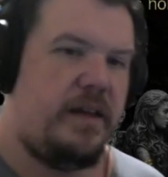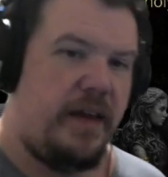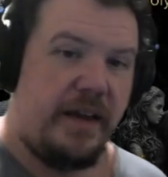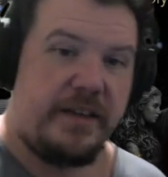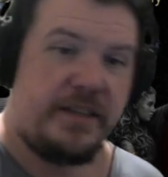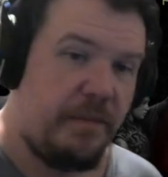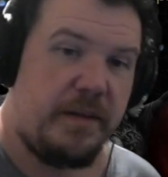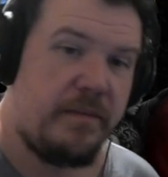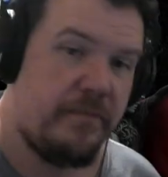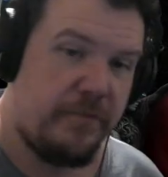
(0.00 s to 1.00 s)
Accept
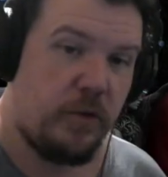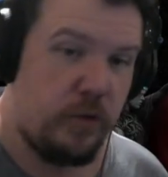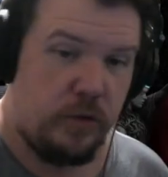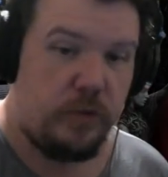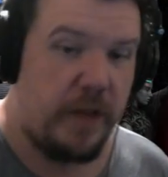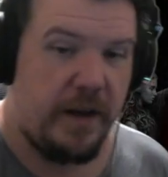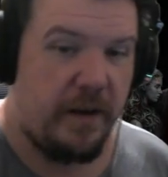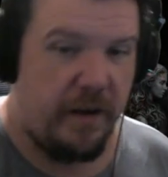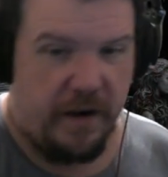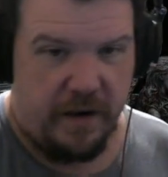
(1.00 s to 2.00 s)
them for who they
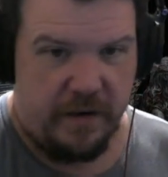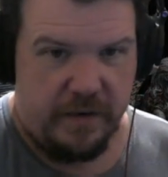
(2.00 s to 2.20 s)
are.